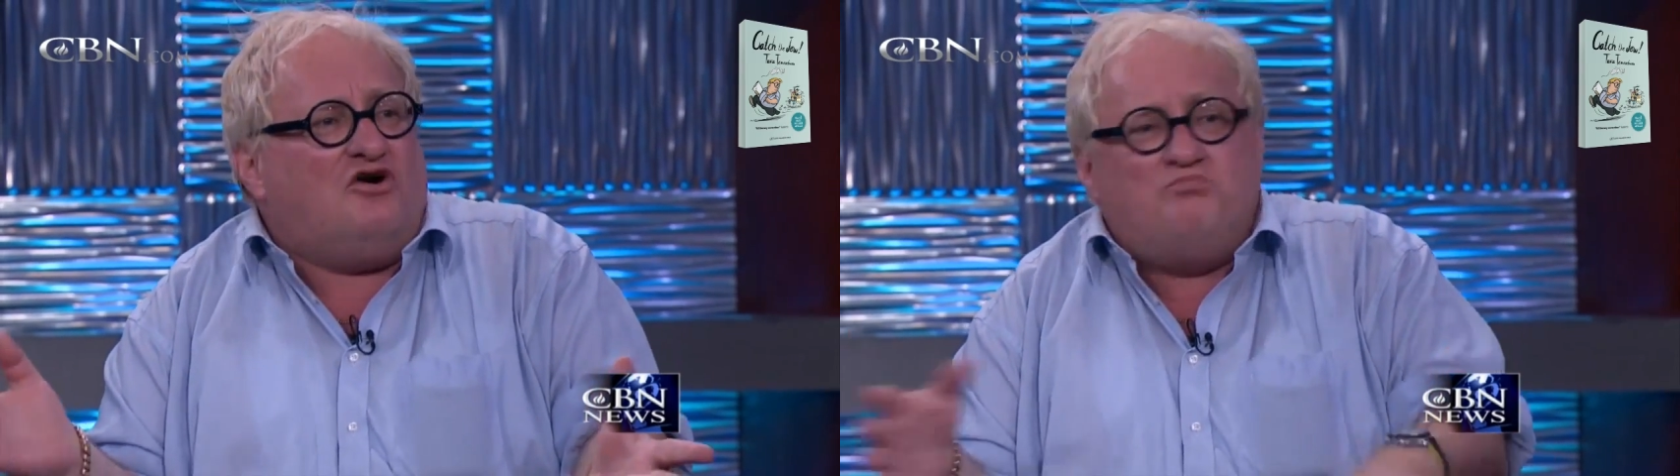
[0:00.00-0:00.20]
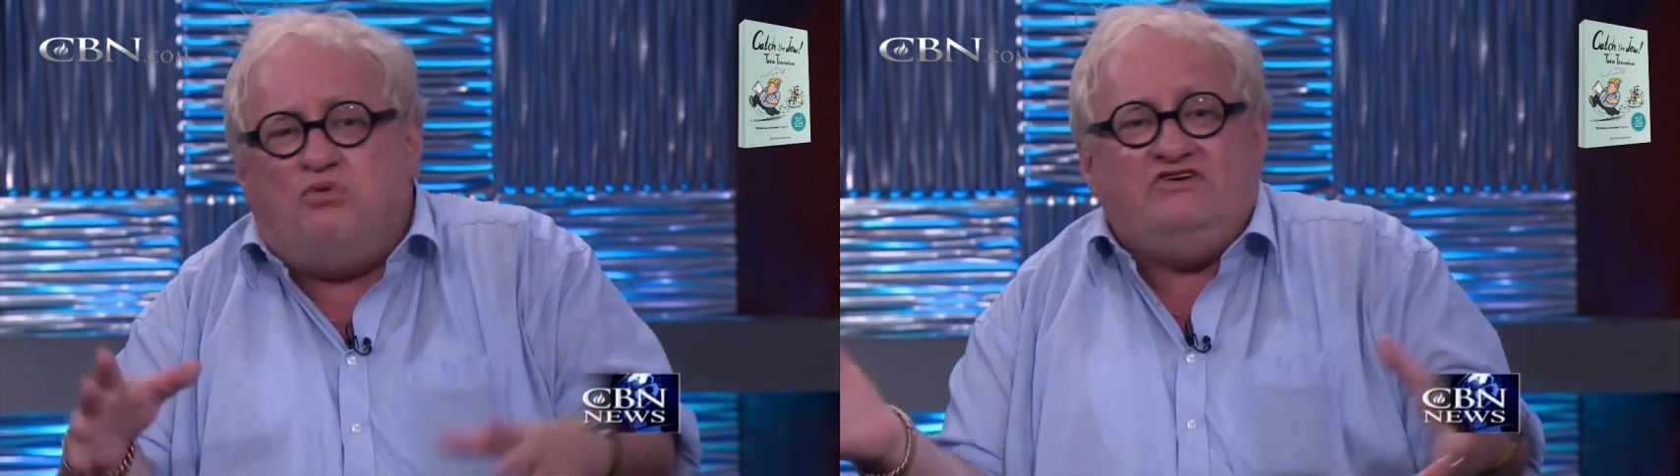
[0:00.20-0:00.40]

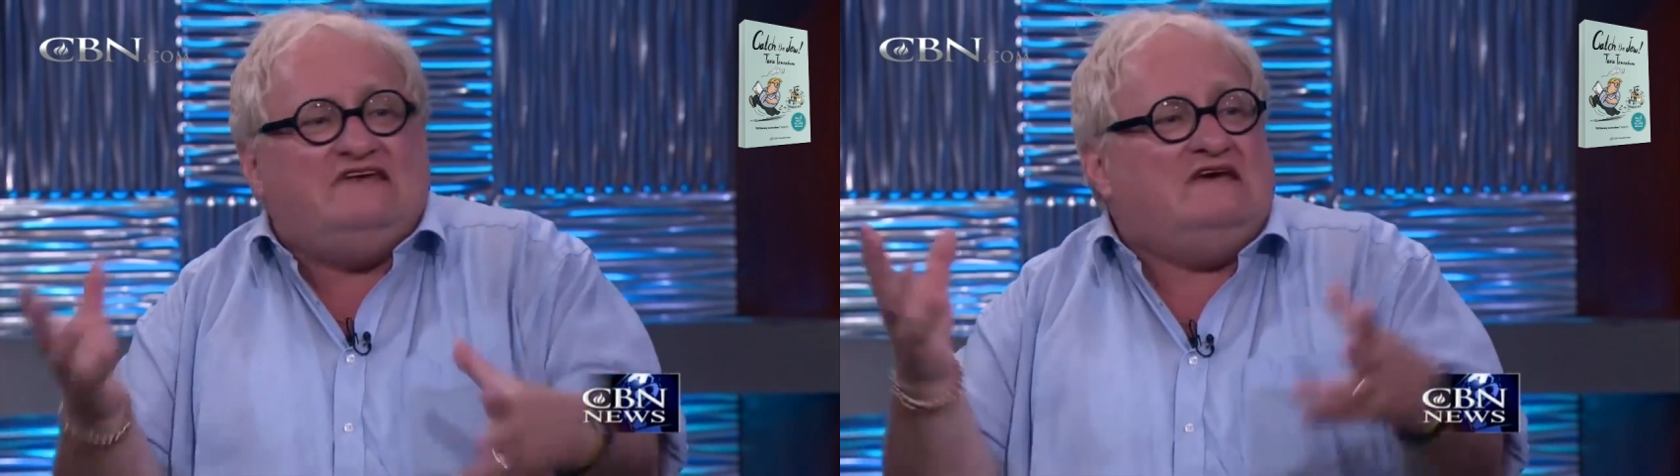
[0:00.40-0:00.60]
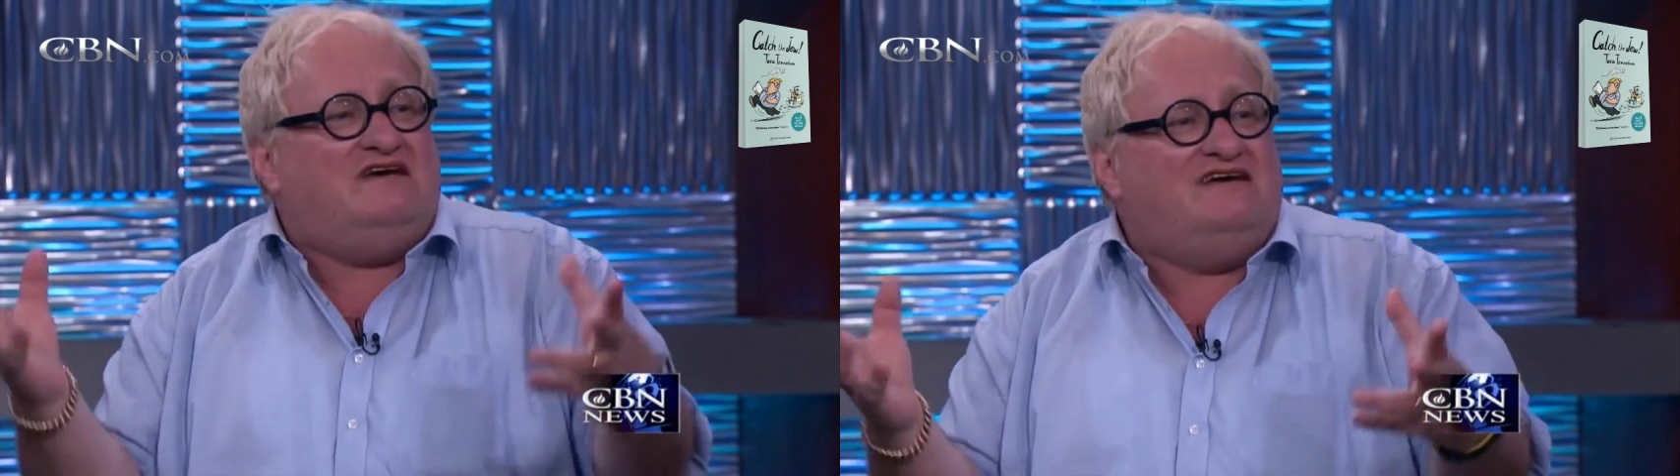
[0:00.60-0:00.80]

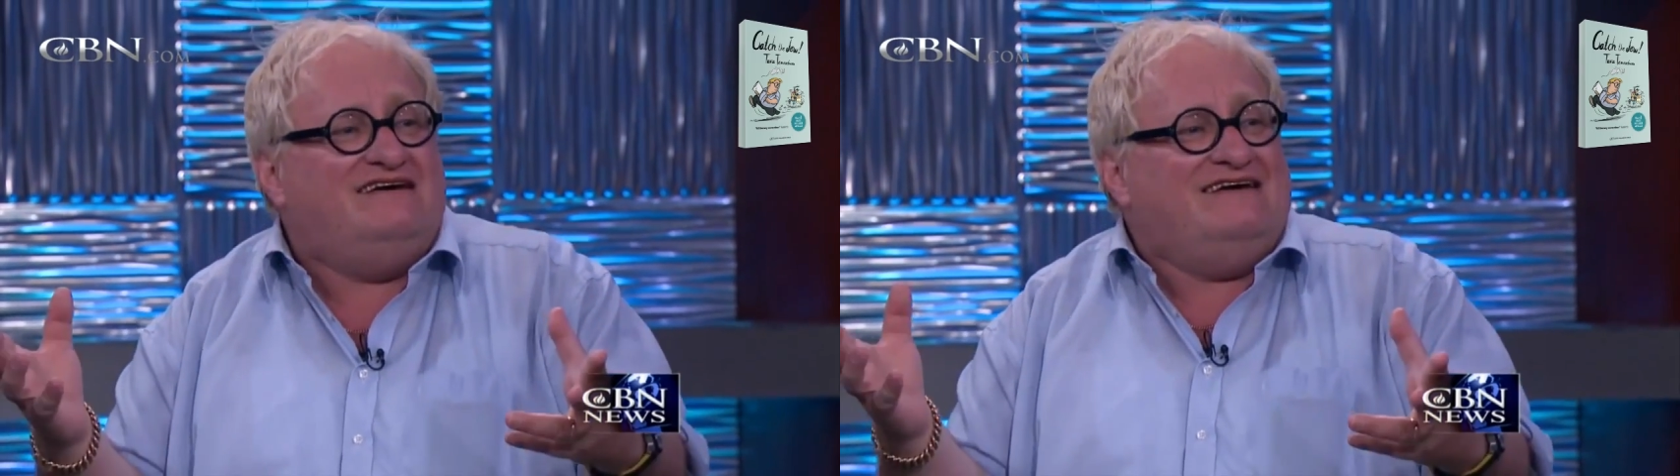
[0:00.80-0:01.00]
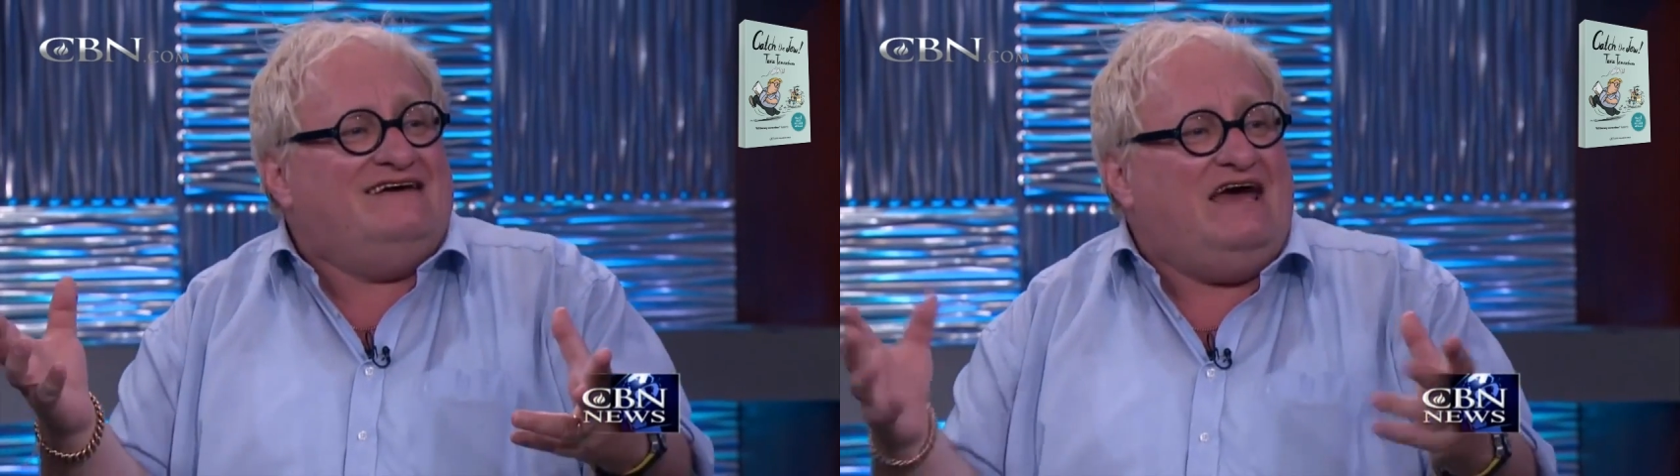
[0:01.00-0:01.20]
composing
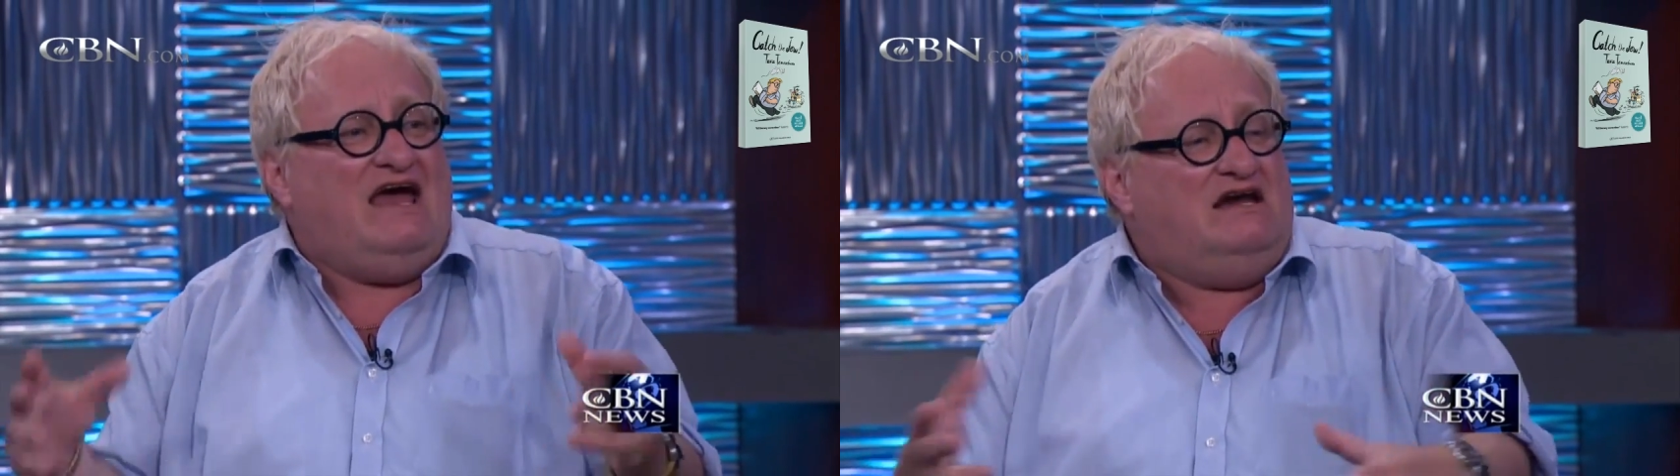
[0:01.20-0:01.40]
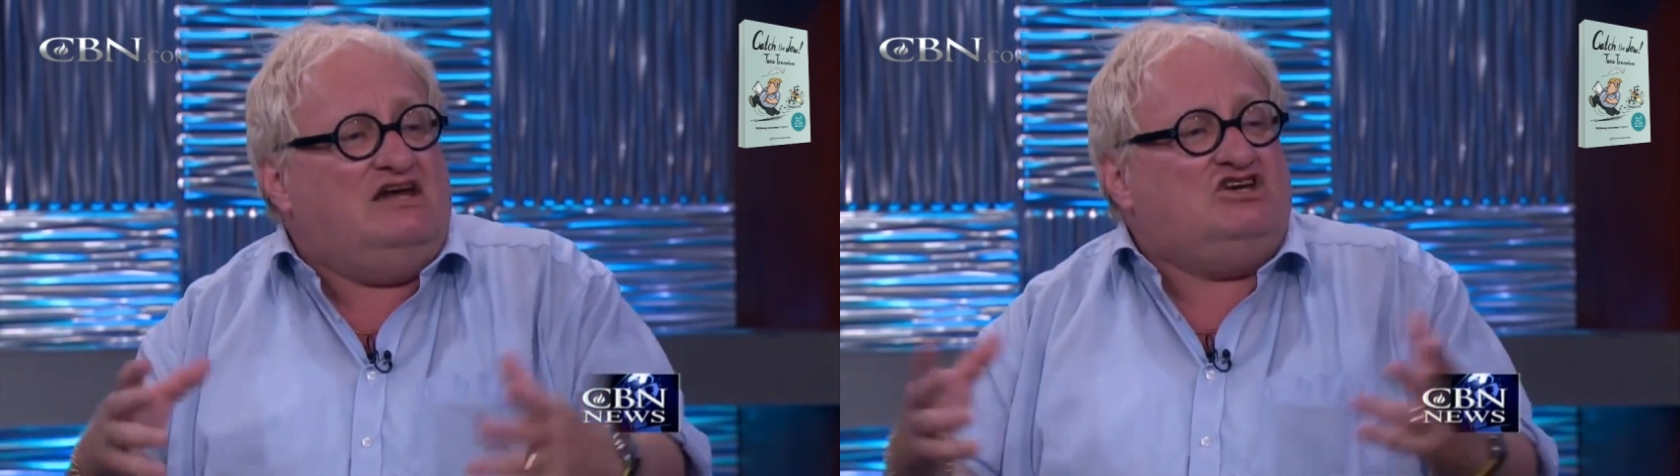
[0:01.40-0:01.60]

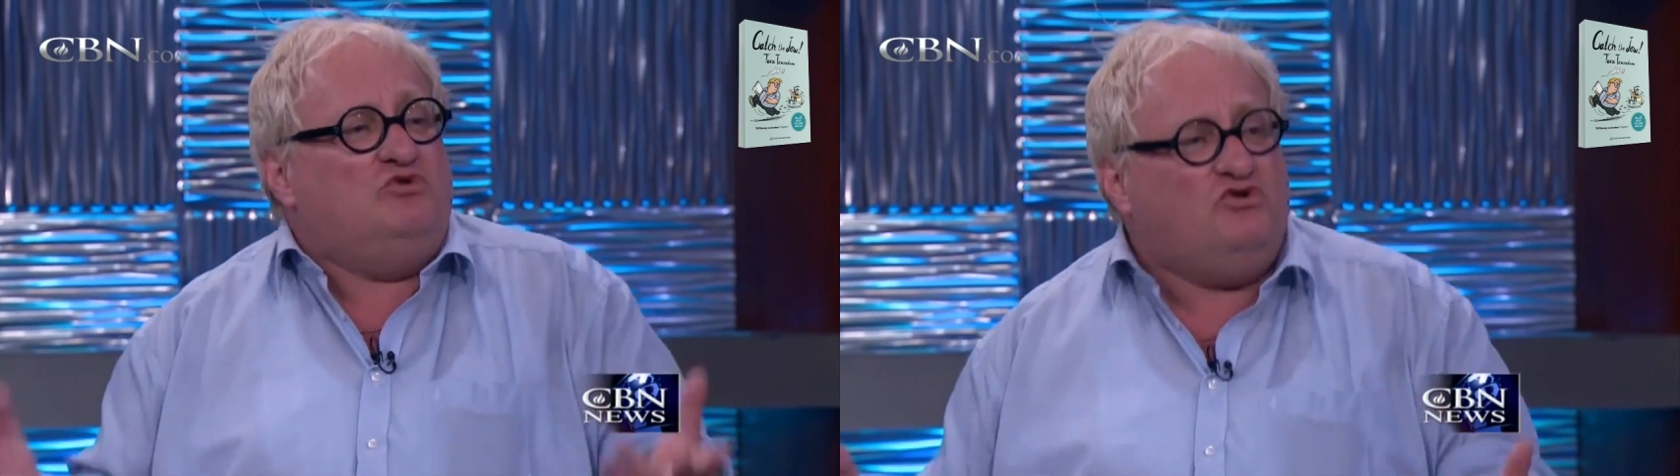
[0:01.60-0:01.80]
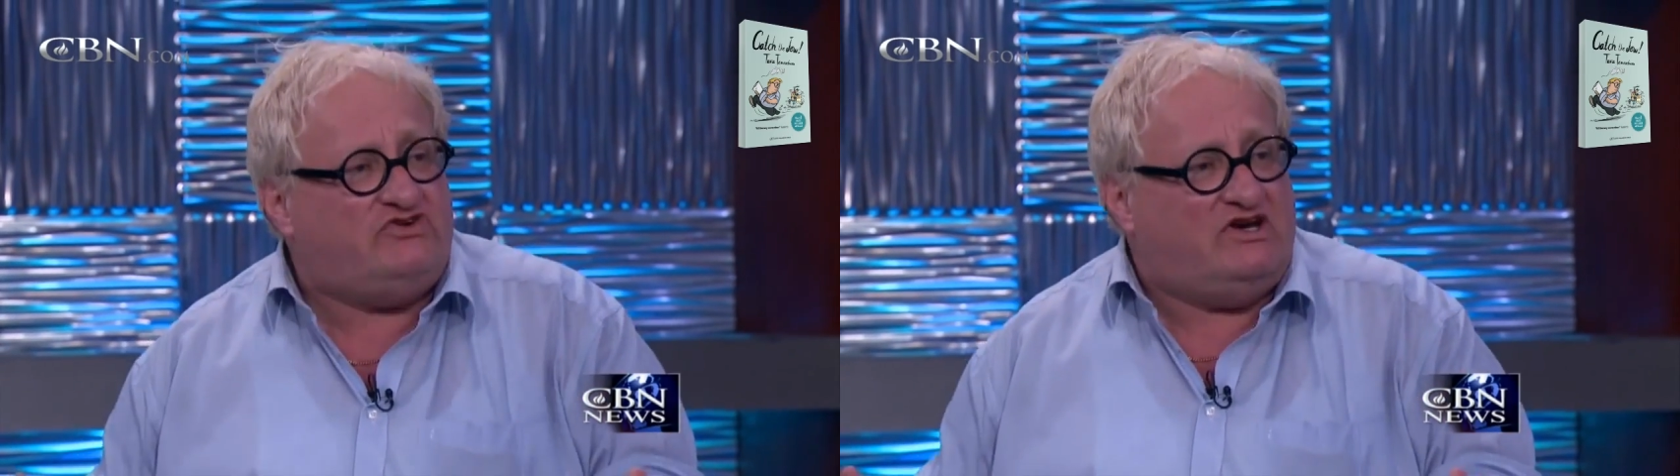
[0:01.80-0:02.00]

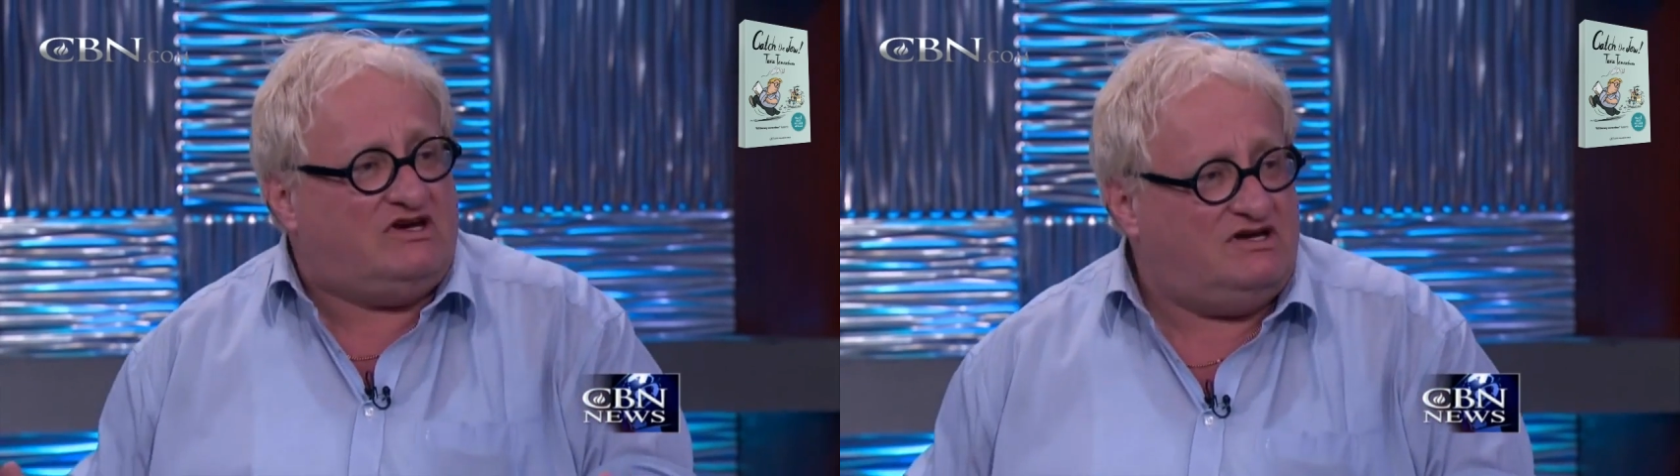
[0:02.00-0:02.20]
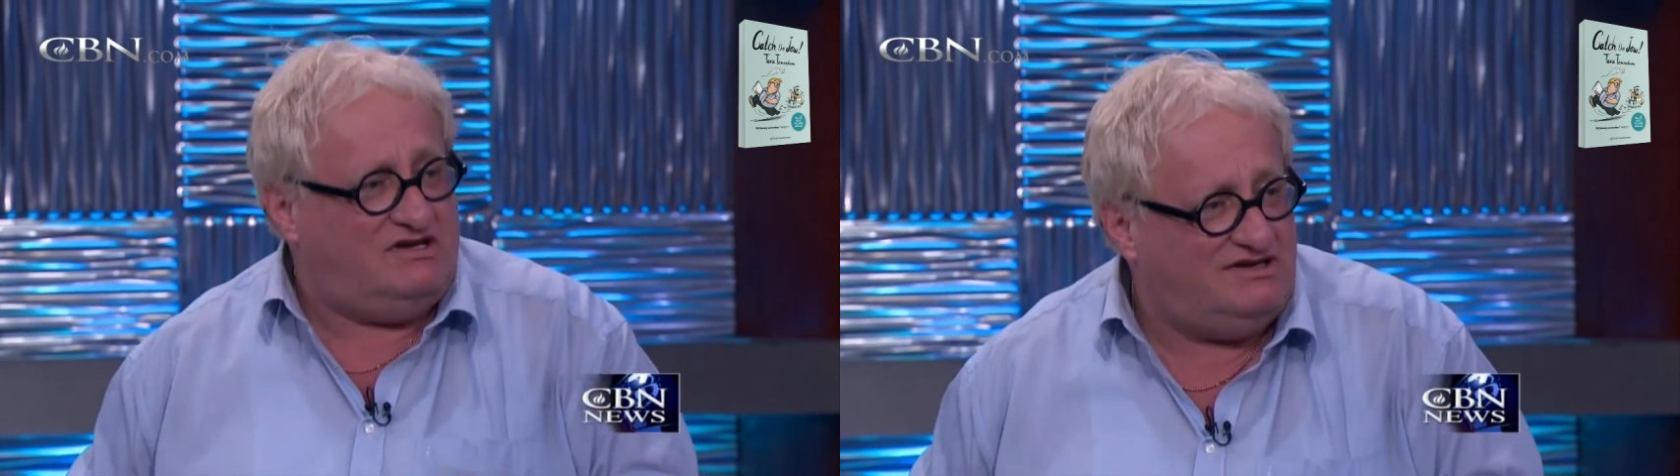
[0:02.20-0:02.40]
English music?